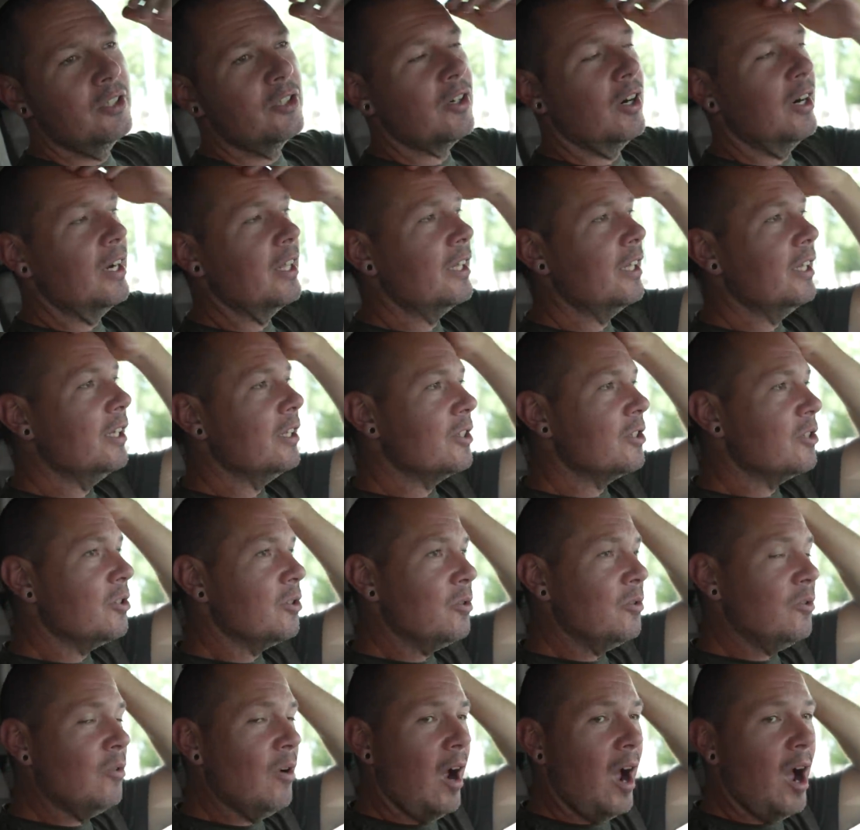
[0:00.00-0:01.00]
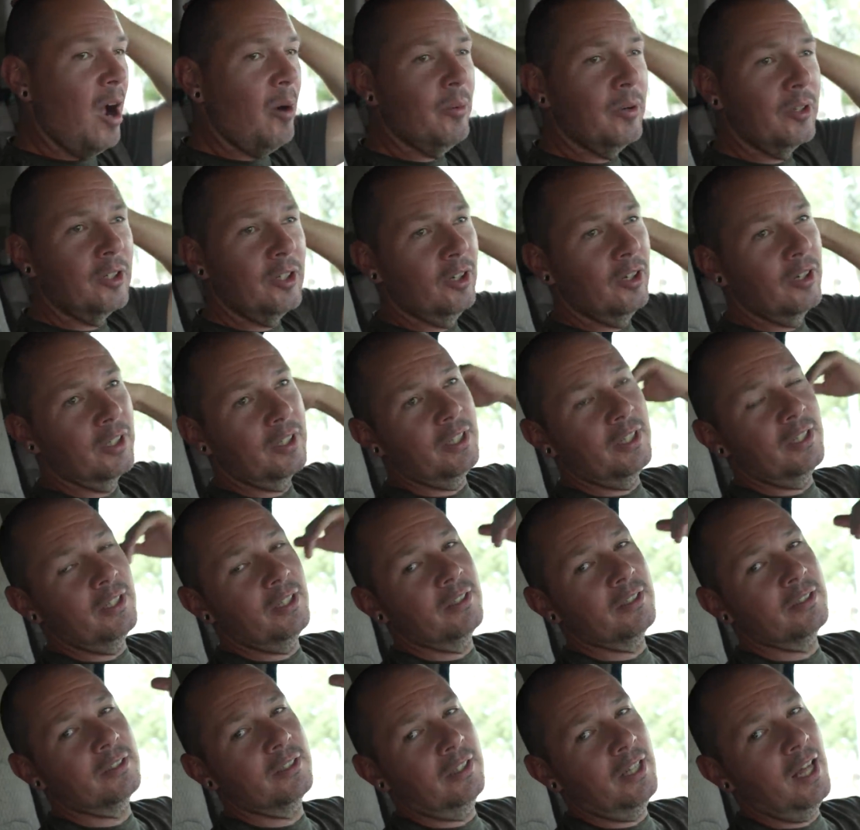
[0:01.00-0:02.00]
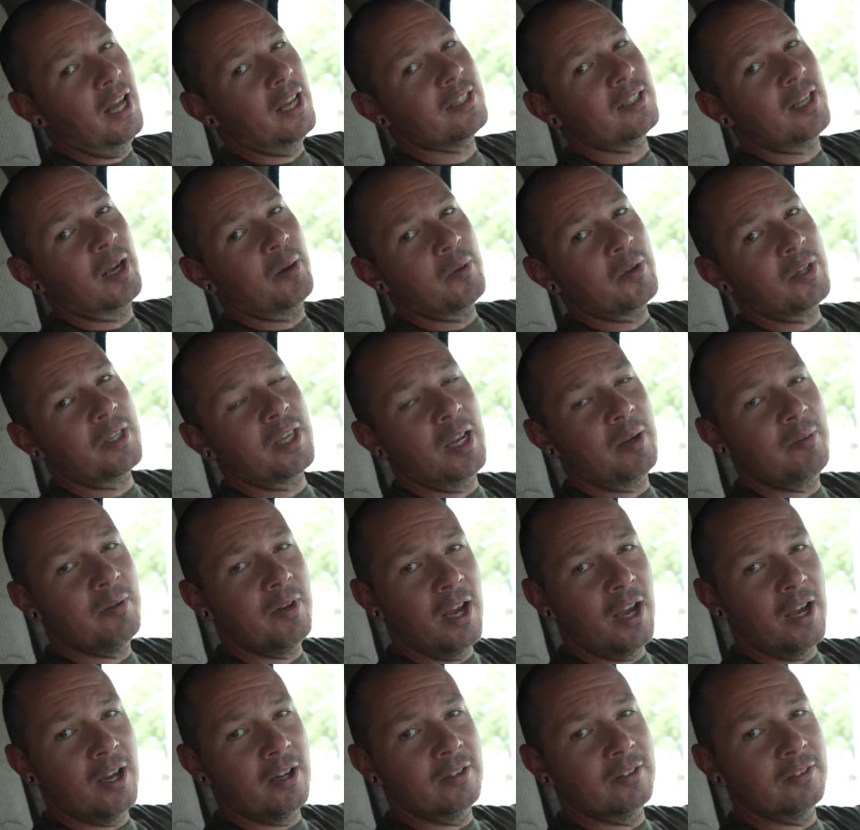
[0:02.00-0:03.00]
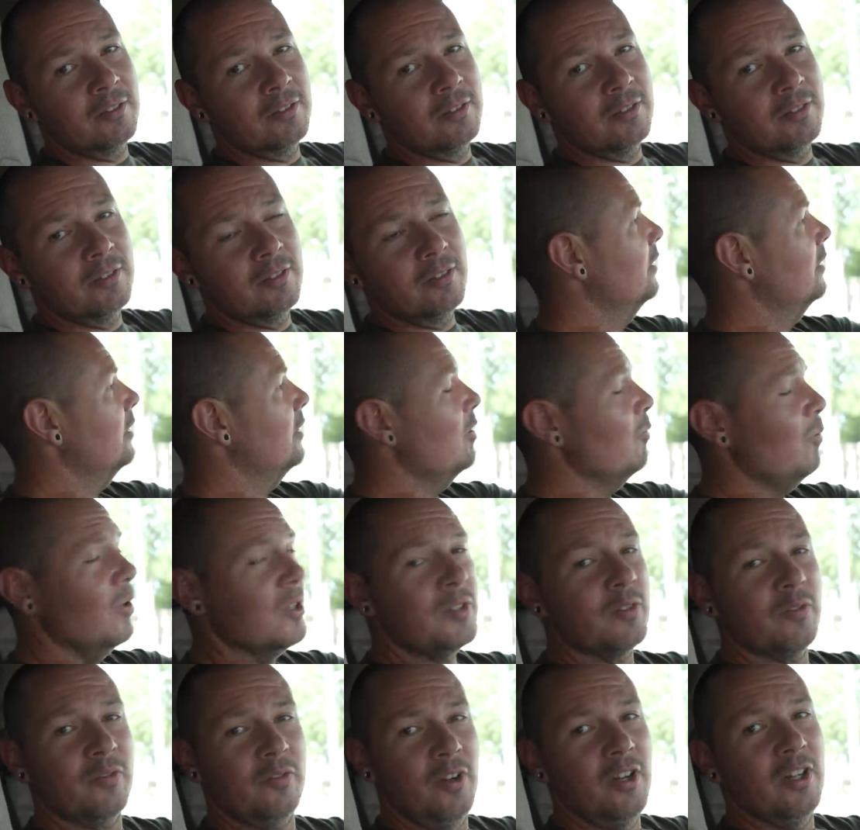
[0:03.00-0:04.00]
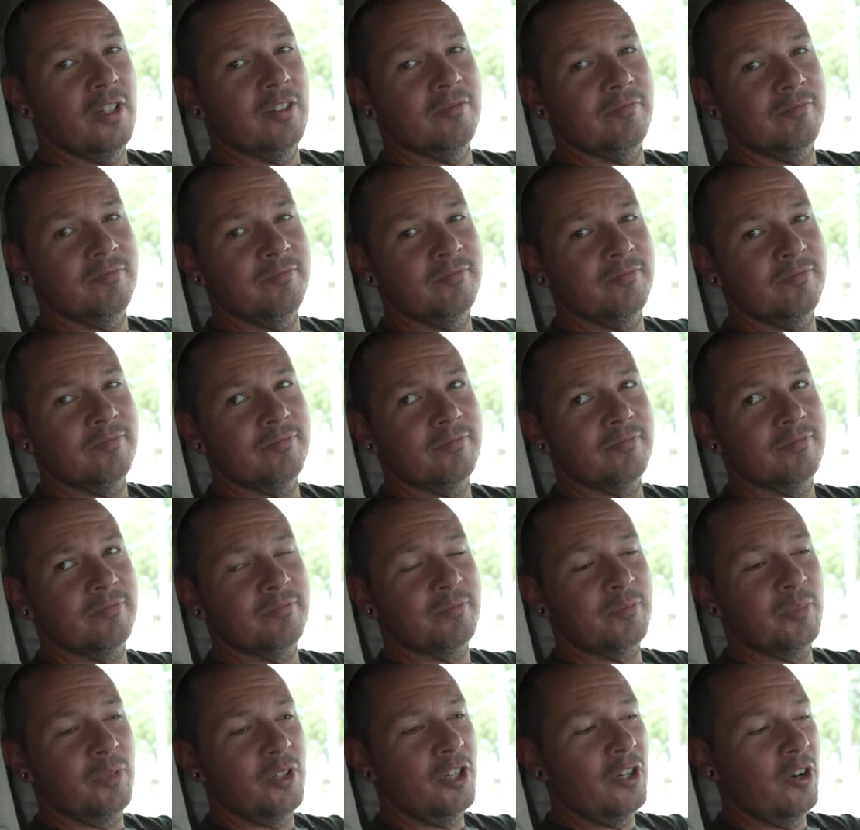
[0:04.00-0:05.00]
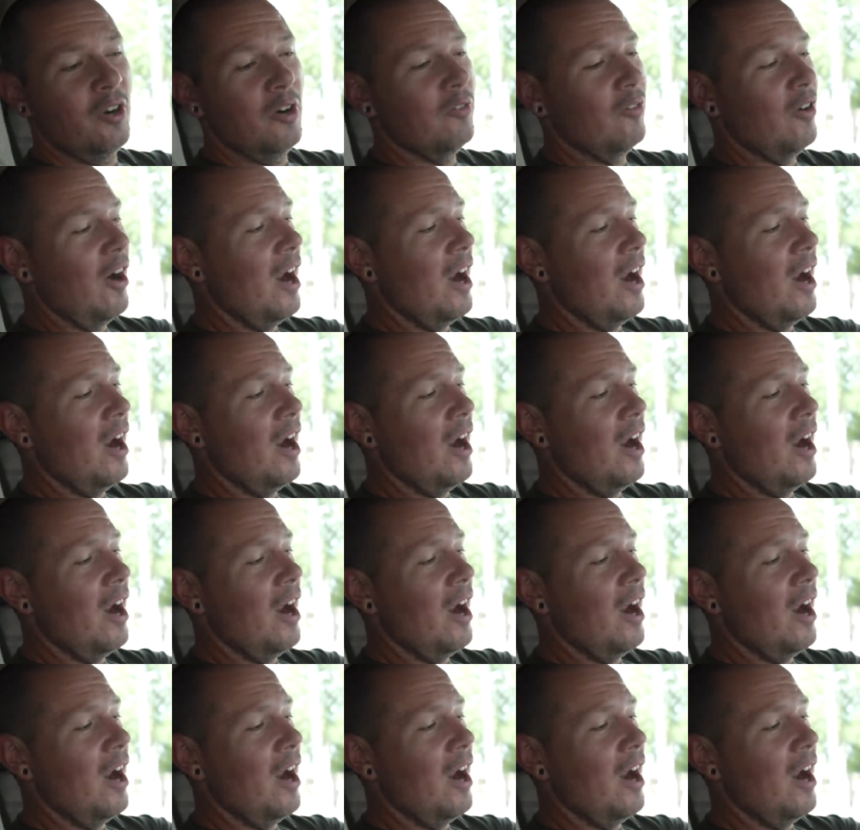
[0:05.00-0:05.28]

trying to get to Albuquerque the last time we came down. It wasn't fun, pretty nerve